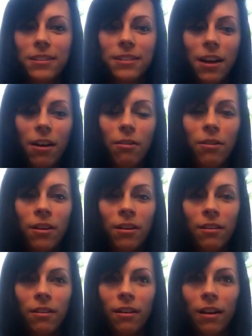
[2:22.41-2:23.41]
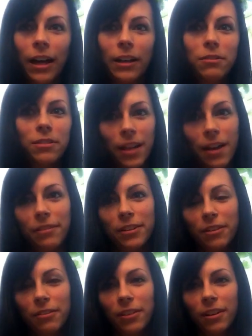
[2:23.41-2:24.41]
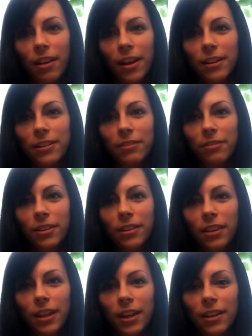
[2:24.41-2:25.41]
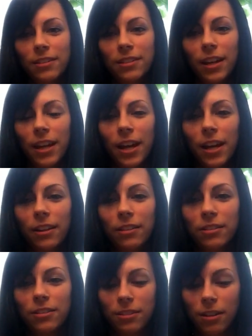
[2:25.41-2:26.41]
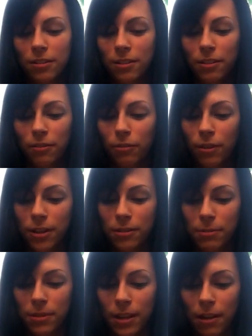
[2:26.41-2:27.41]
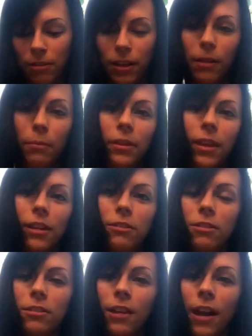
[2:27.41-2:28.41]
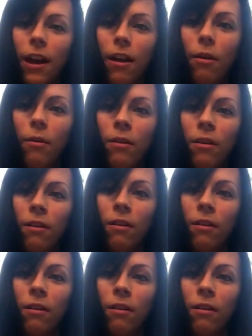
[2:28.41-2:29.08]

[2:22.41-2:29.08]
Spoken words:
So I use lavender for a lot of different things, and there's tons of different recipes out there, but that's just how